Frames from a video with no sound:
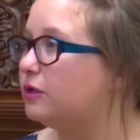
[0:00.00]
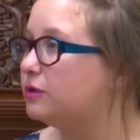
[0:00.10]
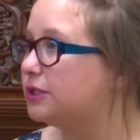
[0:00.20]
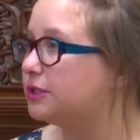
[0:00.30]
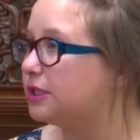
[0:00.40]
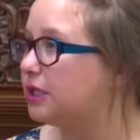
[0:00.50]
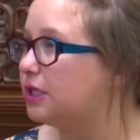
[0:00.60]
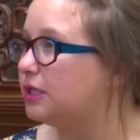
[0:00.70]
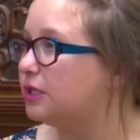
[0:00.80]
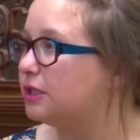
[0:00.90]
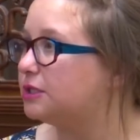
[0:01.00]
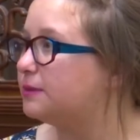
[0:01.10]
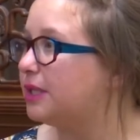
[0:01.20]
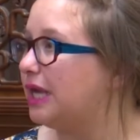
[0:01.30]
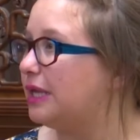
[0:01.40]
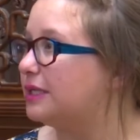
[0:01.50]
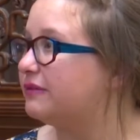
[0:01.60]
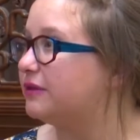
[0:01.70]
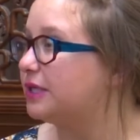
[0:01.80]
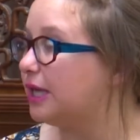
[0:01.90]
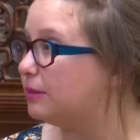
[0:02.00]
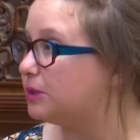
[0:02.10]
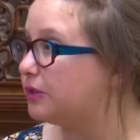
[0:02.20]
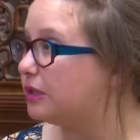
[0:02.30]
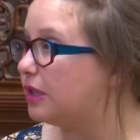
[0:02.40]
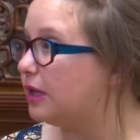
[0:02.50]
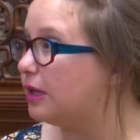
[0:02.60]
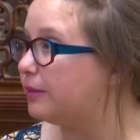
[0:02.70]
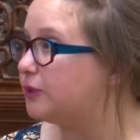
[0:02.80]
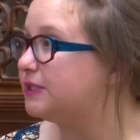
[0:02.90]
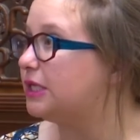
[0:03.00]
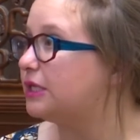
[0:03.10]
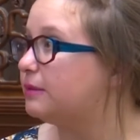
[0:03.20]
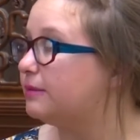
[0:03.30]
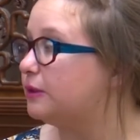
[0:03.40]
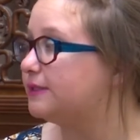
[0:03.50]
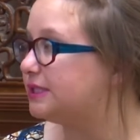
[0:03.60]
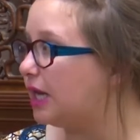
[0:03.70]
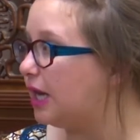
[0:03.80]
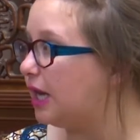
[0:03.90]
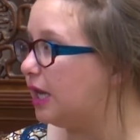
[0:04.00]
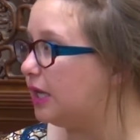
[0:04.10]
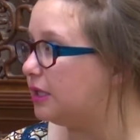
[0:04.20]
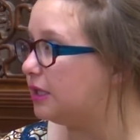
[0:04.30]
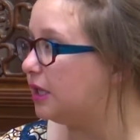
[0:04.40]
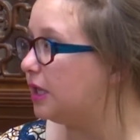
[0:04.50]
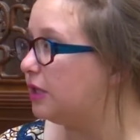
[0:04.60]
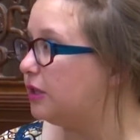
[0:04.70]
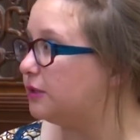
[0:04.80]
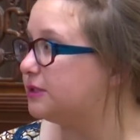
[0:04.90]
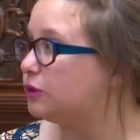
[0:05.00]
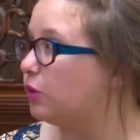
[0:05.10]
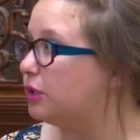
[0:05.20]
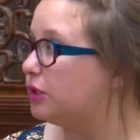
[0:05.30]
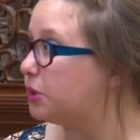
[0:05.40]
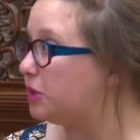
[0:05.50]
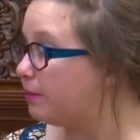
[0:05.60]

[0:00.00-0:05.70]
older kid, there's playing different games with them, there's taking them outside, there's going to the